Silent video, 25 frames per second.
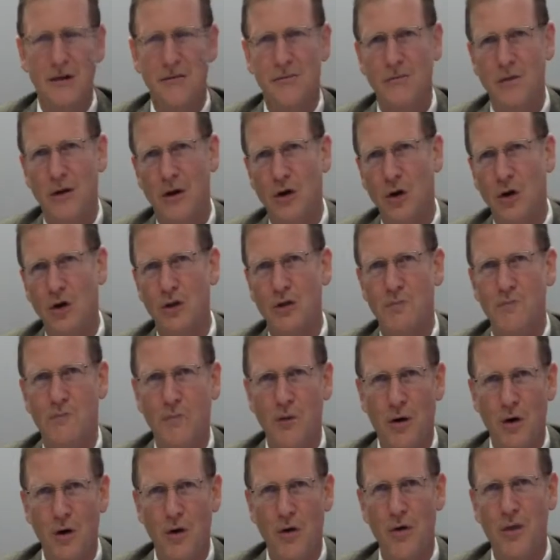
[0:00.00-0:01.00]
because
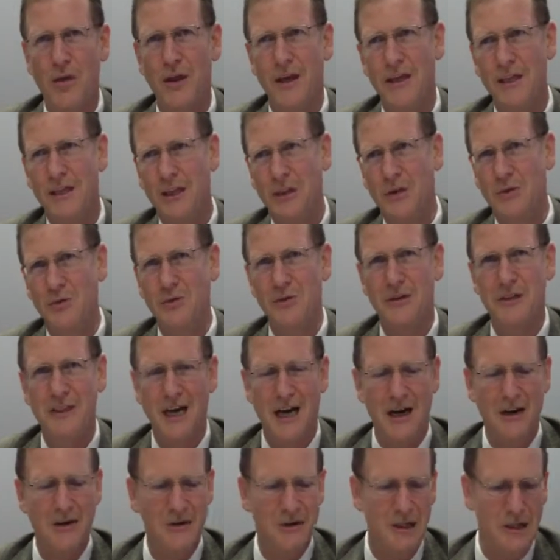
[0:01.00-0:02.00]
both is
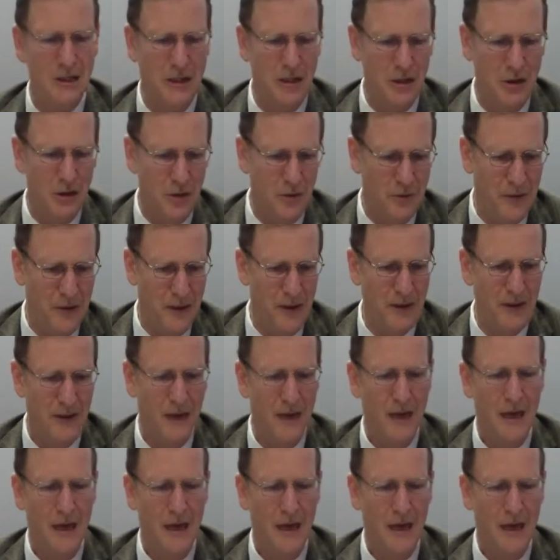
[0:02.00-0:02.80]
2000 cubit